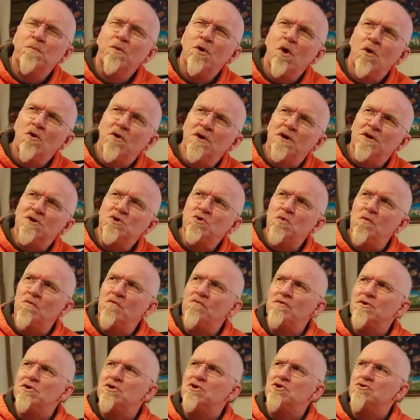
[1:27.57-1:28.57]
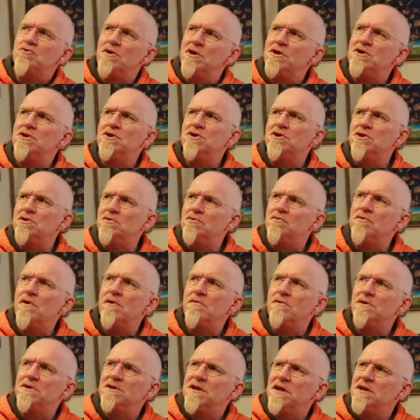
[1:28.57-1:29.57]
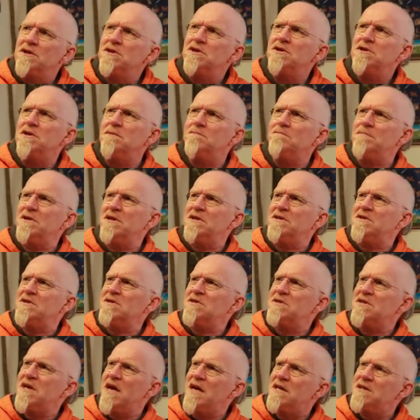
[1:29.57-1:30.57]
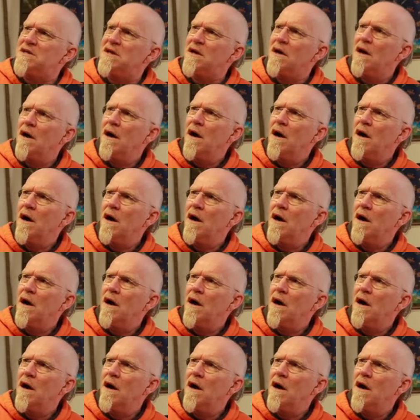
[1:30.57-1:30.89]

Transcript: blockage or frustration or irritation, but instead